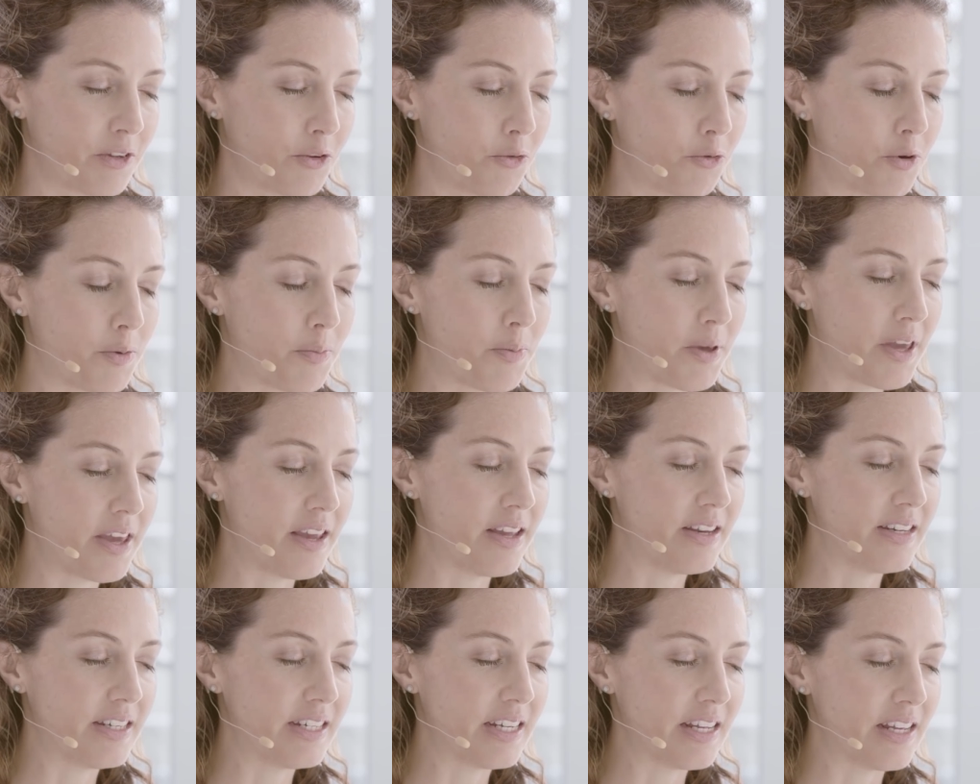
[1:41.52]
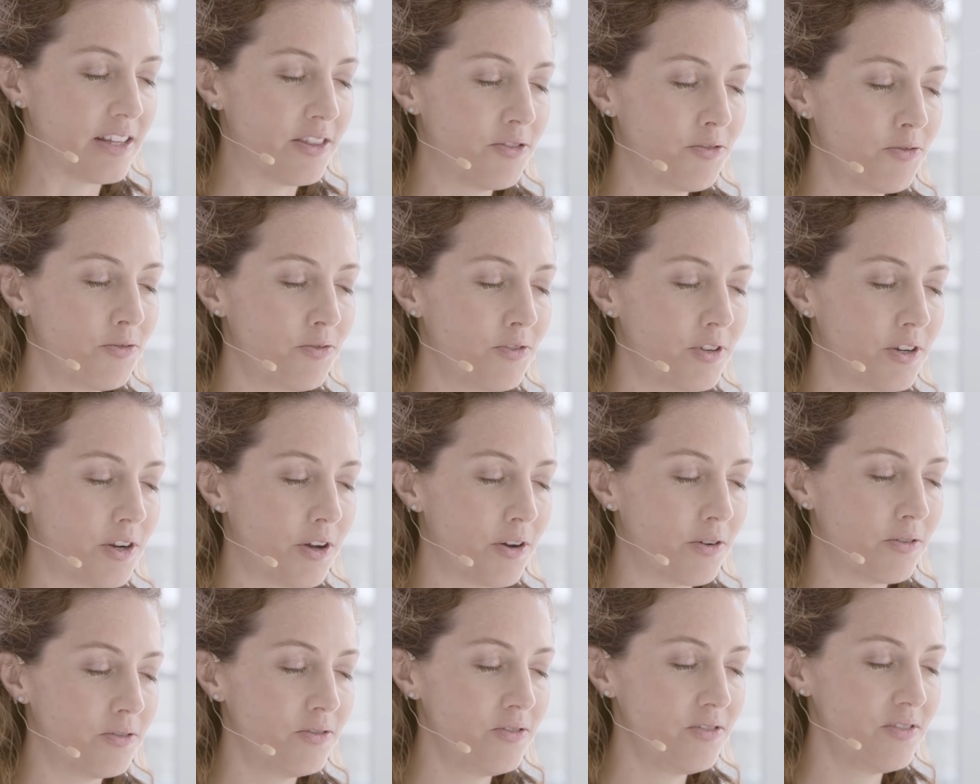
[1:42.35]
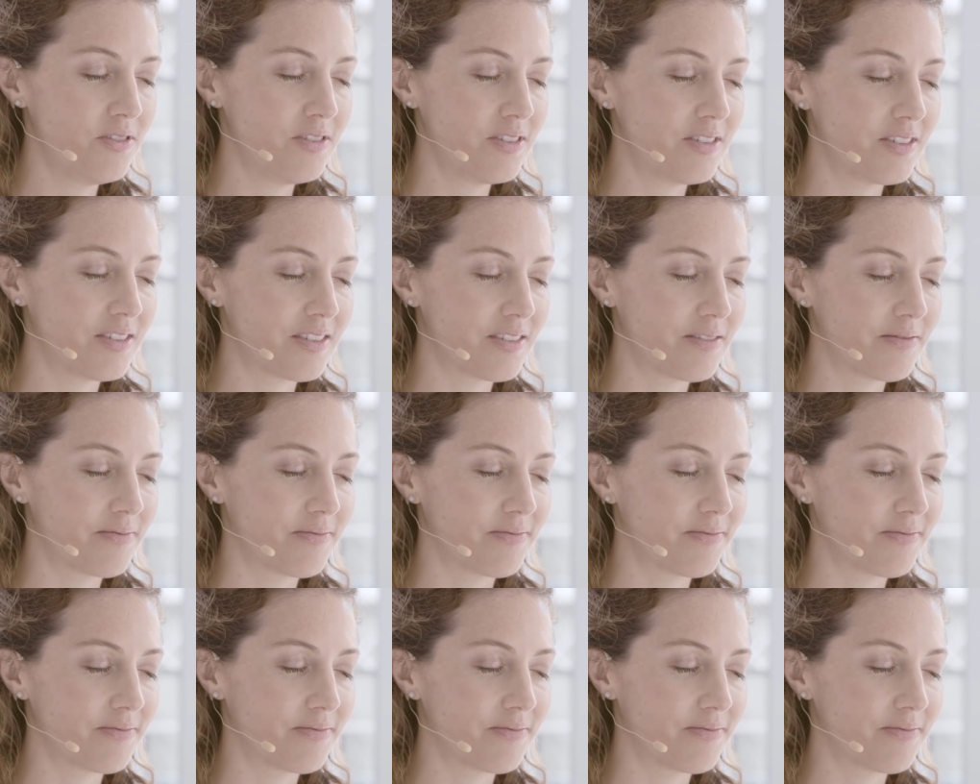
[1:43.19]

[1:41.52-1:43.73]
Repeat in through the nose.